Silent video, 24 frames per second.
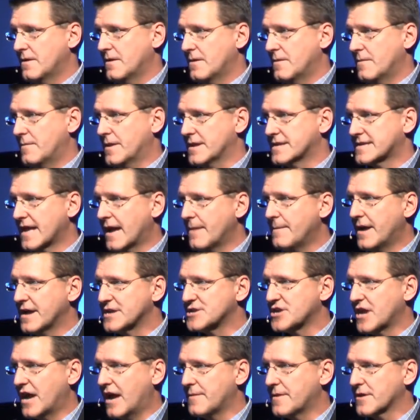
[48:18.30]
But it's not my
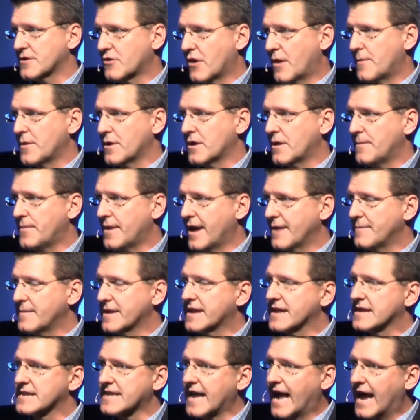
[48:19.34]
job to grumble and complain
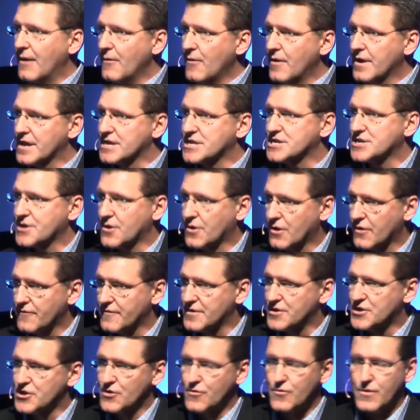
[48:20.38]
because I want to serve
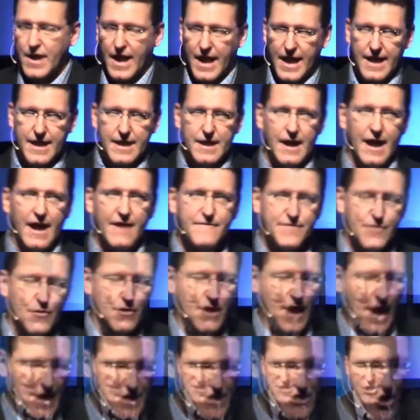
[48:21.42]
and do what I, I feel
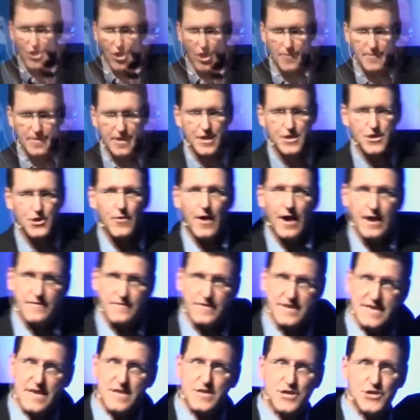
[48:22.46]
God's calling me to do out of a
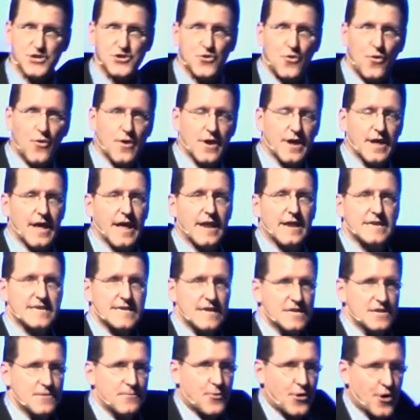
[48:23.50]
sense of joy and a
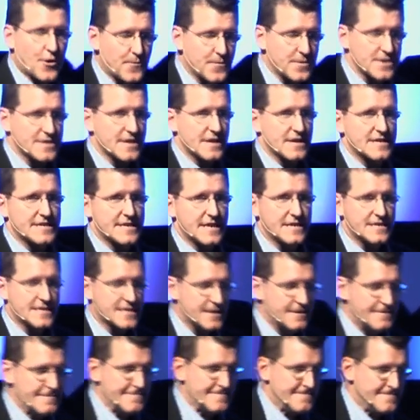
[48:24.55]
sense of purpose and a sense
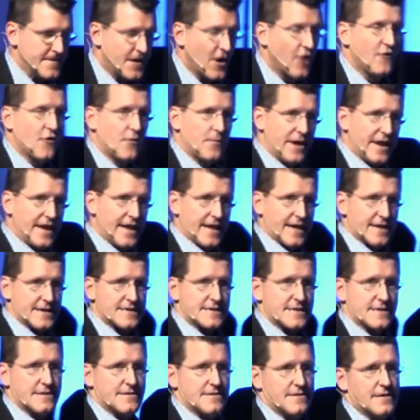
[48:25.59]
of
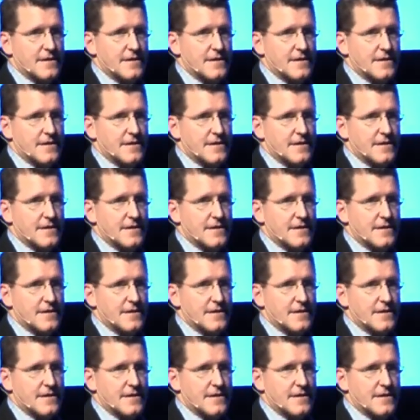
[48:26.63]
obedience,